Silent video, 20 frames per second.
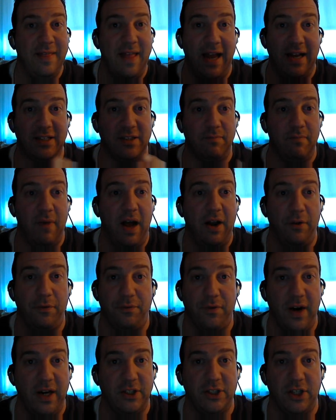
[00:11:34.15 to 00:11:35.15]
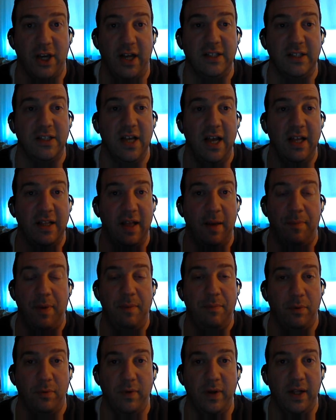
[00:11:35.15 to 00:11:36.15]
that is a model franchise that
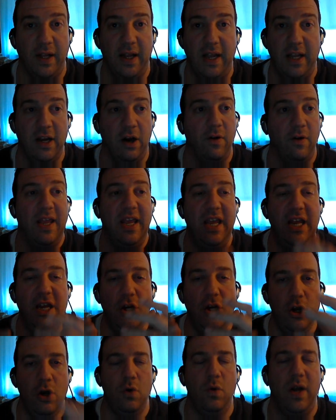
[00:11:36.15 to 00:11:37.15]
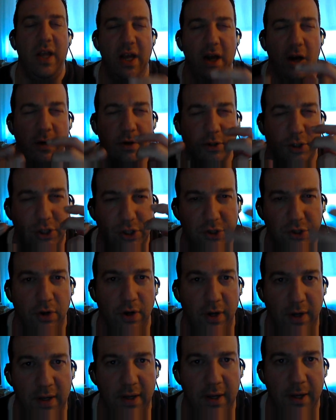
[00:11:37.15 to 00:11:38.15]
people really, he
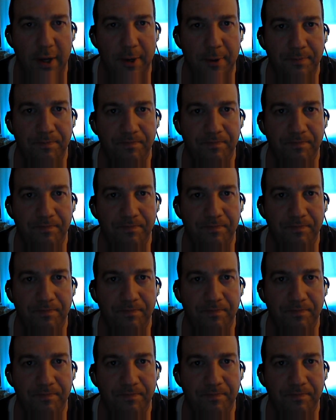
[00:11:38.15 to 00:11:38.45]
understood